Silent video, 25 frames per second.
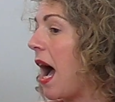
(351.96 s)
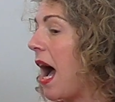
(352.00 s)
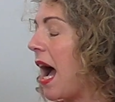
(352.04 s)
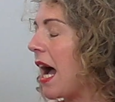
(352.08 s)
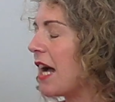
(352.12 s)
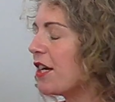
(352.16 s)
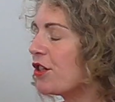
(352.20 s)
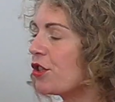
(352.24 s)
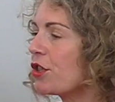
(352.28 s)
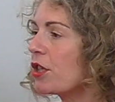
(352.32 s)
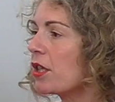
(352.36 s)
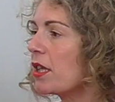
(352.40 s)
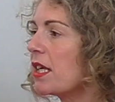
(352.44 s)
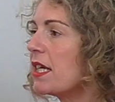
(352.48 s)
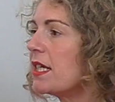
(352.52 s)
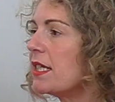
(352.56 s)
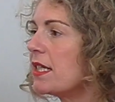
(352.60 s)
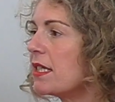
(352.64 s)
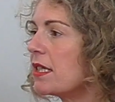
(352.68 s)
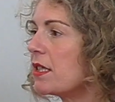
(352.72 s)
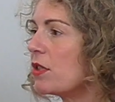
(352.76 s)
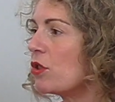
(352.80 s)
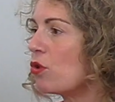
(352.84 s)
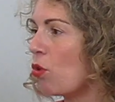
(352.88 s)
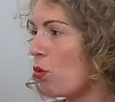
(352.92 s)

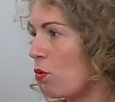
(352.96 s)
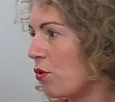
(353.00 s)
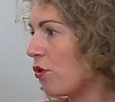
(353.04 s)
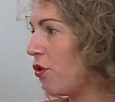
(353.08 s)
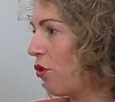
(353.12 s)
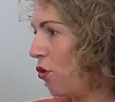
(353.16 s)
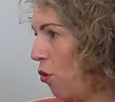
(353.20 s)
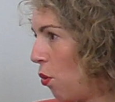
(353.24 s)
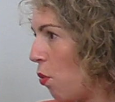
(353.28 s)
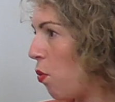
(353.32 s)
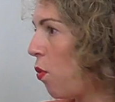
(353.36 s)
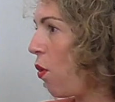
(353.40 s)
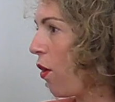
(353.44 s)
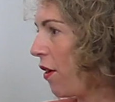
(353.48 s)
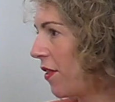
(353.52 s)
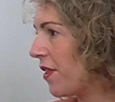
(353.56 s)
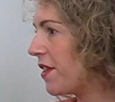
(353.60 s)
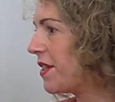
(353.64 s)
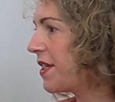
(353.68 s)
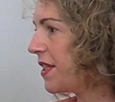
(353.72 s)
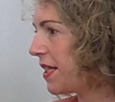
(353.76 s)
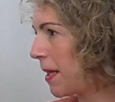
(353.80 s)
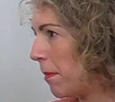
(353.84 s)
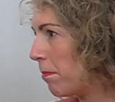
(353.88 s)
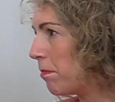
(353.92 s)
actually don't know what
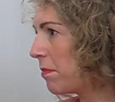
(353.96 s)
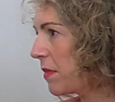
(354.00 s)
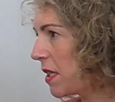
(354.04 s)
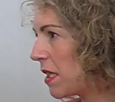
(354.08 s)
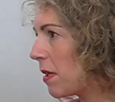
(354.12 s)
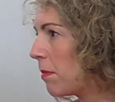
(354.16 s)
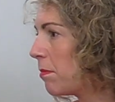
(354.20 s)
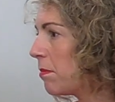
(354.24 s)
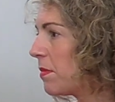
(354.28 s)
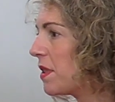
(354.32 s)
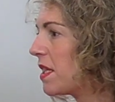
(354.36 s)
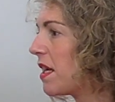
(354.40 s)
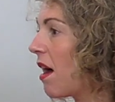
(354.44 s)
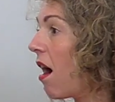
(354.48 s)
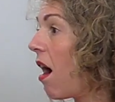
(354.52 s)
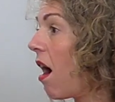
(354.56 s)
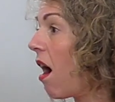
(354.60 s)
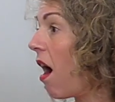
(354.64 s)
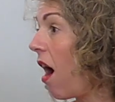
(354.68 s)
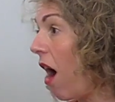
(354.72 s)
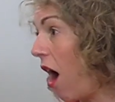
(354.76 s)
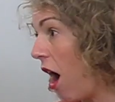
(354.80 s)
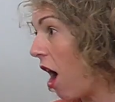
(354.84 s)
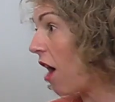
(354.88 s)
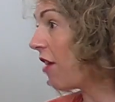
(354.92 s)
the symptoms
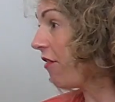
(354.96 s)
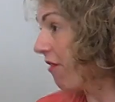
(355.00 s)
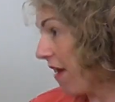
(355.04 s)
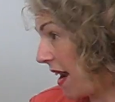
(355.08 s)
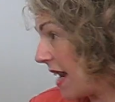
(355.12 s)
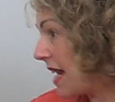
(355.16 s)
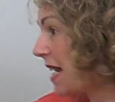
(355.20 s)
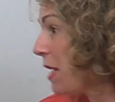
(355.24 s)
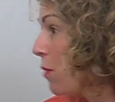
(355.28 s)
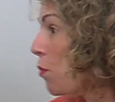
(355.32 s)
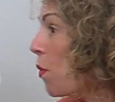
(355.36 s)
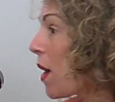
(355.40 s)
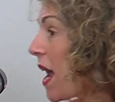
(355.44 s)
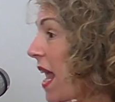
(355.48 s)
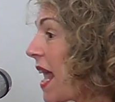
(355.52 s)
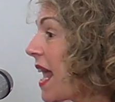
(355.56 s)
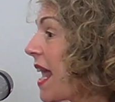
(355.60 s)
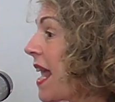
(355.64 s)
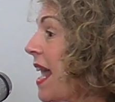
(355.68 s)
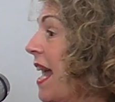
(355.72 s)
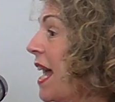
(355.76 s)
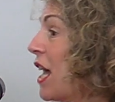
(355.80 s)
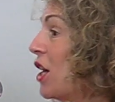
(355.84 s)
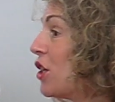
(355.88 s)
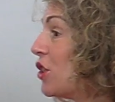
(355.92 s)
are
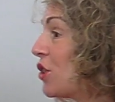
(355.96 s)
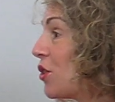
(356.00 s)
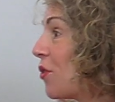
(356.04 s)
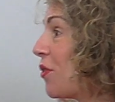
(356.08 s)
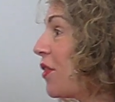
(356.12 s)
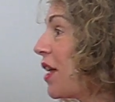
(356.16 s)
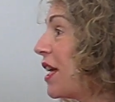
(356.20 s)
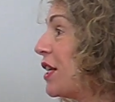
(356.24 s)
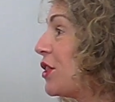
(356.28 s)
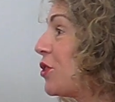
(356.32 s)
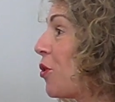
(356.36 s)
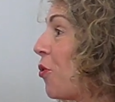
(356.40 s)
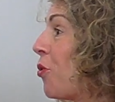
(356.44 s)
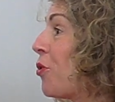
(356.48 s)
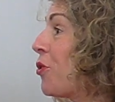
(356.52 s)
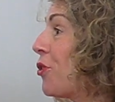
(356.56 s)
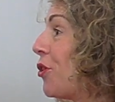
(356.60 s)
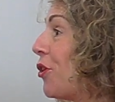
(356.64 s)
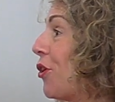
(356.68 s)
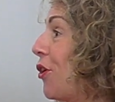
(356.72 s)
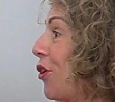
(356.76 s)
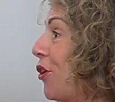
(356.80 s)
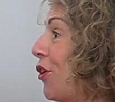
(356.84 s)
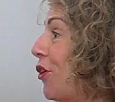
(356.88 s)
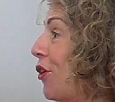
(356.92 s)
anyway, so they
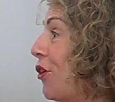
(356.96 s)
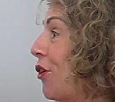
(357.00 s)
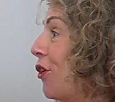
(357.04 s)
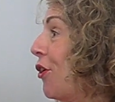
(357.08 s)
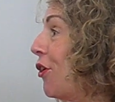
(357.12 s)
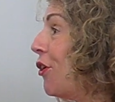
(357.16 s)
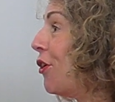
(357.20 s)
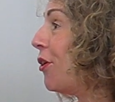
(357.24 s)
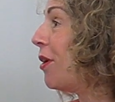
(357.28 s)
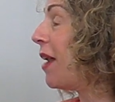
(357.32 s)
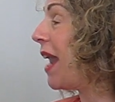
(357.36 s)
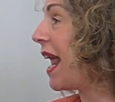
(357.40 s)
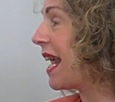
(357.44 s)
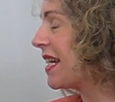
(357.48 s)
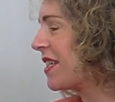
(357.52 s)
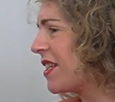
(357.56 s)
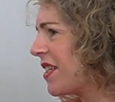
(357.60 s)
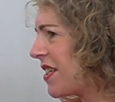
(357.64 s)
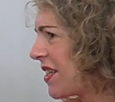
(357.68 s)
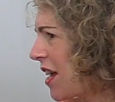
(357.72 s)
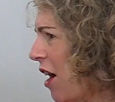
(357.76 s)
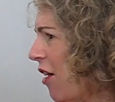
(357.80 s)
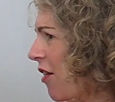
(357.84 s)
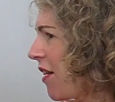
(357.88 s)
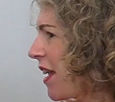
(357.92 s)
don't
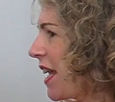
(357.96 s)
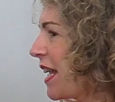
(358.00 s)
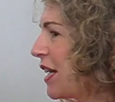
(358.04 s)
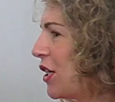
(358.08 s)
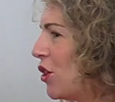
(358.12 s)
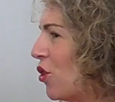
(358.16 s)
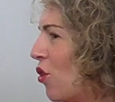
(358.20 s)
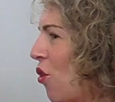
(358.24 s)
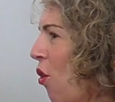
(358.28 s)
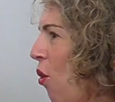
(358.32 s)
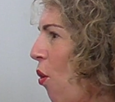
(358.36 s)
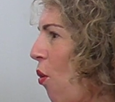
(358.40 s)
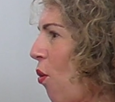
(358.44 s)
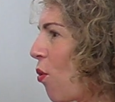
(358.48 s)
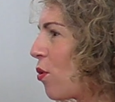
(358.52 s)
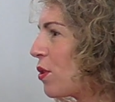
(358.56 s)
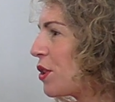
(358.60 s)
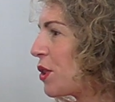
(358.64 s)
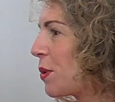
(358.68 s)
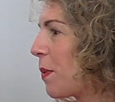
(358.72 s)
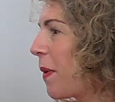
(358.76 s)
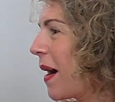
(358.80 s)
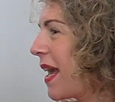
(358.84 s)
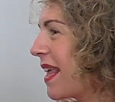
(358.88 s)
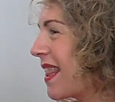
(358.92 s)
necessarily know.
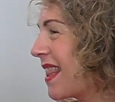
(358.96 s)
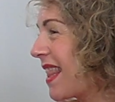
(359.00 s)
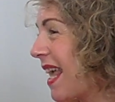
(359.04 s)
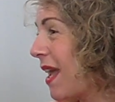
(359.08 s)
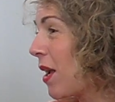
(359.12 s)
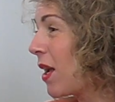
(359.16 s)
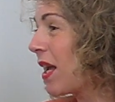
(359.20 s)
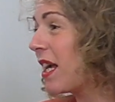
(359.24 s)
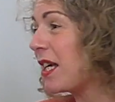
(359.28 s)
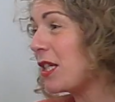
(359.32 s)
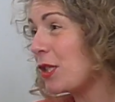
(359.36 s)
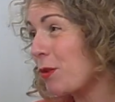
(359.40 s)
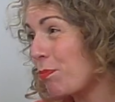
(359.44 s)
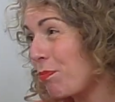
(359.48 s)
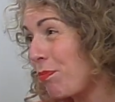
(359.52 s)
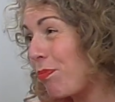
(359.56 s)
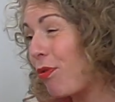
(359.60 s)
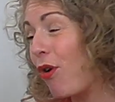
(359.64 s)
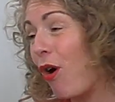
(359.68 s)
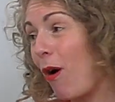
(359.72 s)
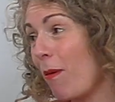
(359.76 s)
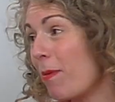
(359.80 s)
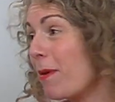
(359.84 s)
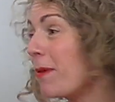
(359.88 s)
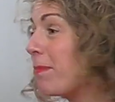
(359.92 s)
So I think it's
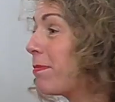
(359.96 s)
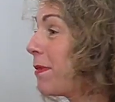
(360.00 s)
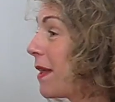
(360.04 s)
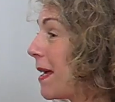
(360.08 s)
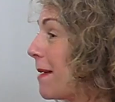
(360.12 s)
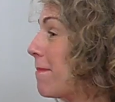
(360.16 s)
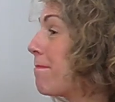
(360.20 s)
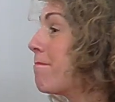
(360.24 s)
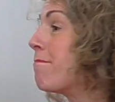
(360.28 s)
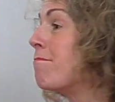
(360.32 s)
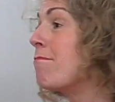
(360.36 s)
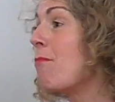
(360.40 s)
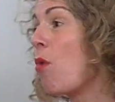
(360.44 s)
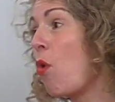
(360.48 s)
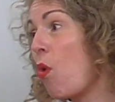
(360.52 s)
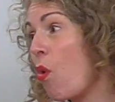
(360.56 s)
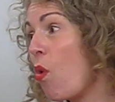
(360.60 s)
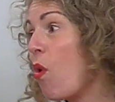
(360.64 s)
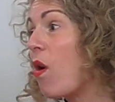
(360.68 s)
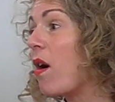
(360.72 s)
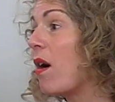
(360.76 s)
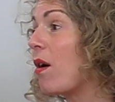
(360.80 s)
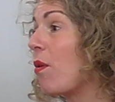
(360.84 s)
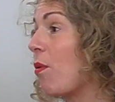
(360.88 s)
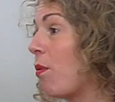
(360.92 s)
probably
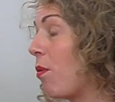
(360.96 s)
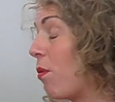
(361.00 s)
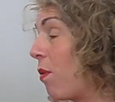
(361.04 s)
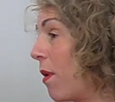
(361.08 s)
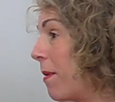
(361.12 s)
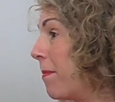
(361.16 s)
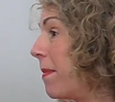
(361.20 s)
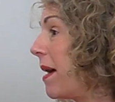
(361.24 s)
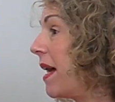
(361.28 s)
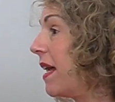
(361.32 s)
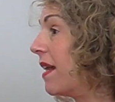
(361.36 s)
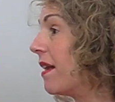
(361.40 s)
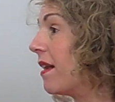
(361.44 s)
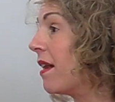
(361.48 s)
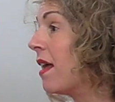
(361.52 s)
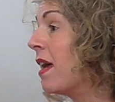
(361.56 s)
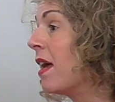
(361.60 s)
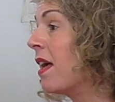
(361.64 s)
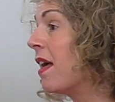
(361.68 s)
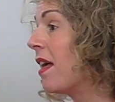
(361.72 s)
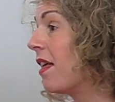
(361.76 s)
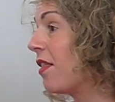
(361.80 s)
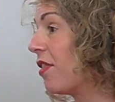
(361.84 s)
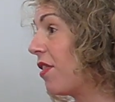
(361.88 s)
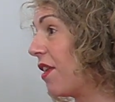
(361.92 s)
more women
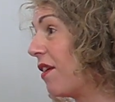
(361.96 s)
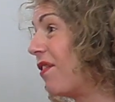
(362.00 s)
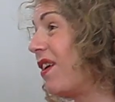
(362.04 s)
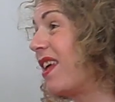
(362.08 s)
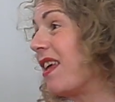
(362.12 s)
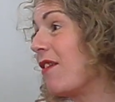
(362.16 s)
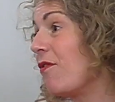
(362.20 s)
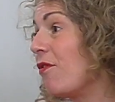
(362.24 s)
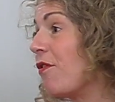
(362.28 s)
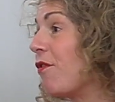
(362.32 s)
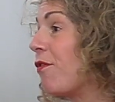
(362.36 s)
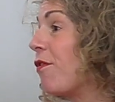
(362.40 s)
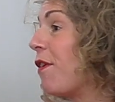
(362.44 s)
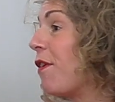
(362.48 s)
than even